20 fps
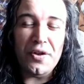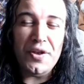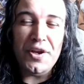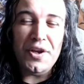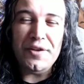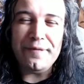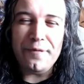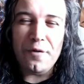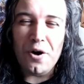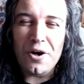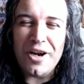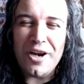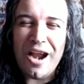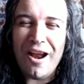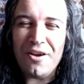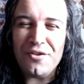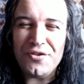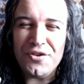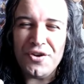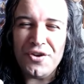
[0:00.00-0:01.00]
these four
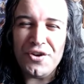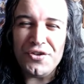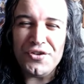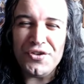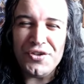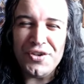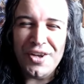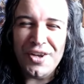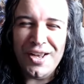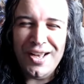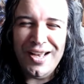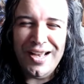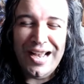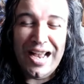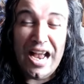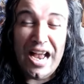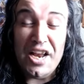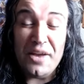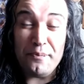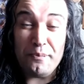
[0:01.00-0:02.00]
characters
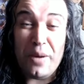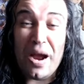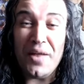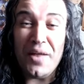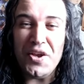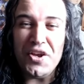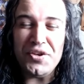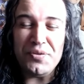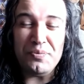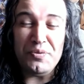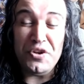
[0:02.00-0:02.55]
and by this